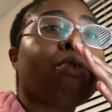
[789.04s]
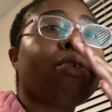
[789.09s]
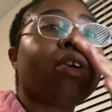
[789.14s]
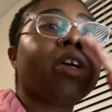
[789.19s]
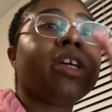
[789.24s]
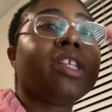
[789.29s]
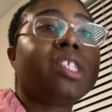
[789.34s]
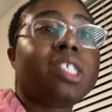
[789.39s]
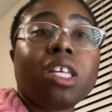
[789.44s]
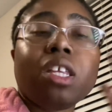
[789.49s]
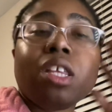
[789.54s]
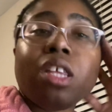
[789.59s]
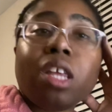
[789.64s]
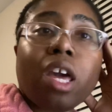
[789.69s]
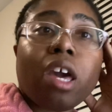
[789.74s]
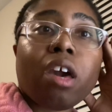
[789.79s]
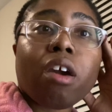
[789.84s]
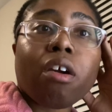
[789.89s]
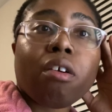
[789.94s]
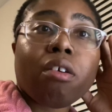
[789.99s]
it's in
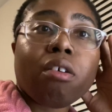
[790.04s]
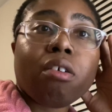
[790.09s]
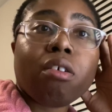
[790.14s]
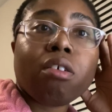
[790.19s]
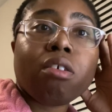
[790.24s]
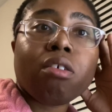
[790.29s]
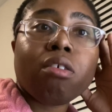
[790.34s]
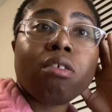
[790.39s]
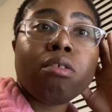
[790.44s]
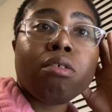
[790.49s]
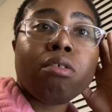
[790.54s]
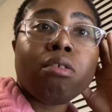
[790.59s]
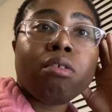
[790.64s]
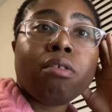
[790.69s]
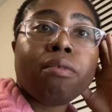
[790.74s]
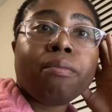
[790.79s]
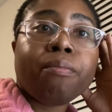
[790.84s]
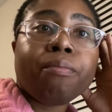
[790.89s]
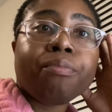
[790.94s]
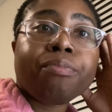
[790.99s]
there.
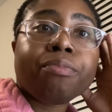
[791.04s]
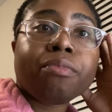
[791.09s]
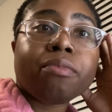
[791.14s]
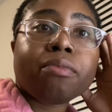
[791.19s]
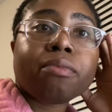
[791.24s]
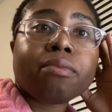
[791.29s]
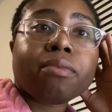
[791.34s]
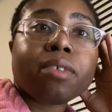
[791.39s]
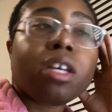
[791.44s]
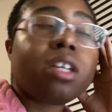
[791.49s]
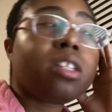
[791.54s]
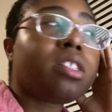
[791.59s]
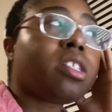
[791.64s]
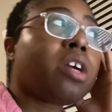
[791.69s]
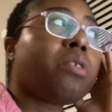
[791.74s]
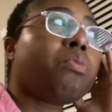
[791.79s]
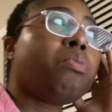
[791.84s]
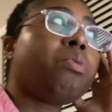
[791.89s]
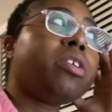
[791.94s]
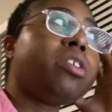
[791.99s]
It's
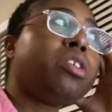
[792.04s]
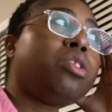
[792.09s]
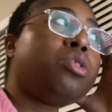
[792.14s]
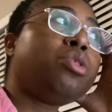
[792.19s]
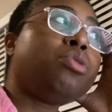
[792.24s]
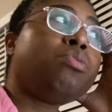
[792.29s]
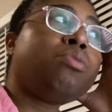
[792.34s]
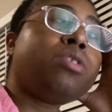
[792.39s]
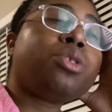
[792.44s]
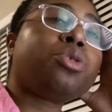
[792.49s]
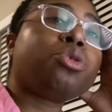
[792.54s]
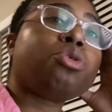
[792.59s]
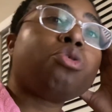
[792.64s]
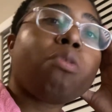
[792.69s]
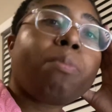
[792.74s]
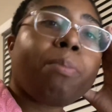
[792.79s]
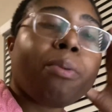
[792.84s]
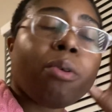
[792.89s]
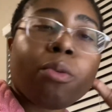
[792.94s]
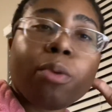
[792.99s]
like, what did you need
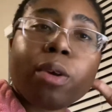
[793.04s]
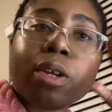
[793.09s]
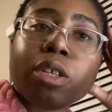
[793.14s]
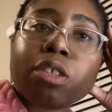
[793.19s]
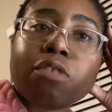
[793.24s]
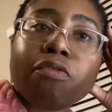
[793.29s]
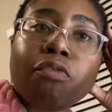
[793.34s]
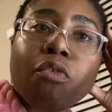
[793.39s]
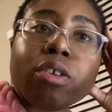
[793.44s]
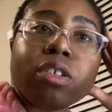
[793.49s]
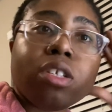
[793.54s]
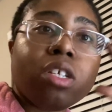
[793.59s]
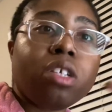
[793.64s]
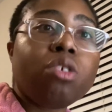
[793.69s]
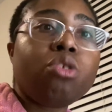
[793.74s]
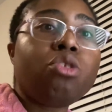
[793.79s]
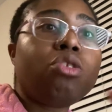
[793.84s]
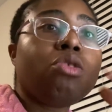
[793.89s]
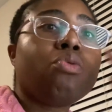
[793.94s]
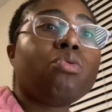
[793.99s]
super greens for?
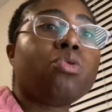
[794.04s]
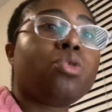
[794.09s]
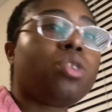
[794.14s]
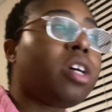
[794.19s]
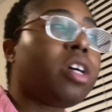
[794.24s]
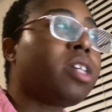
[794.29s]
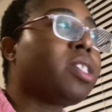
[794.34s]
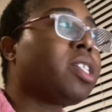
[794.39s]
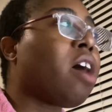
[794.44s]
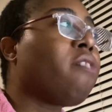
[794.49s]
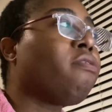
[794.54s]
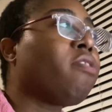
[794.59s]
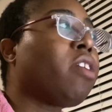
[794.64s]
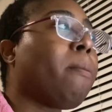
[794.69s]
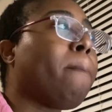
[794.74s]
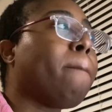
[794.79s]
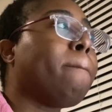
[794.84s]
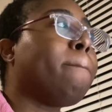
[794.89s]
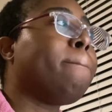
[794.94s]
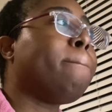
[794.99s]
Didn't you just have
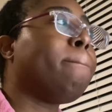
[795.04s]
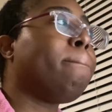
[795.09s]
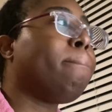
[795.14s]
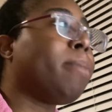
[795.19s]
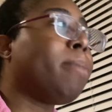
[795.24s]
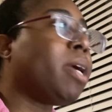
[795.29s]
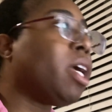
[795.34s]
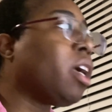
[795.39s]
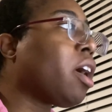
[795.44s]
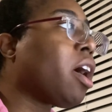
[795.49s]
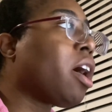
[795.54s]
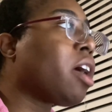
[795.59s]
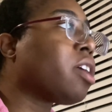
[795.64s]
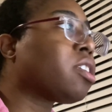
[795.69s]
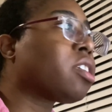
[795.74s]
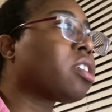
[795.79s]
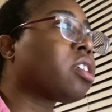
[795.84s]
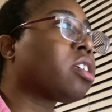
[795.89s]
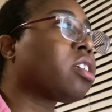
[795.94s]
a big ass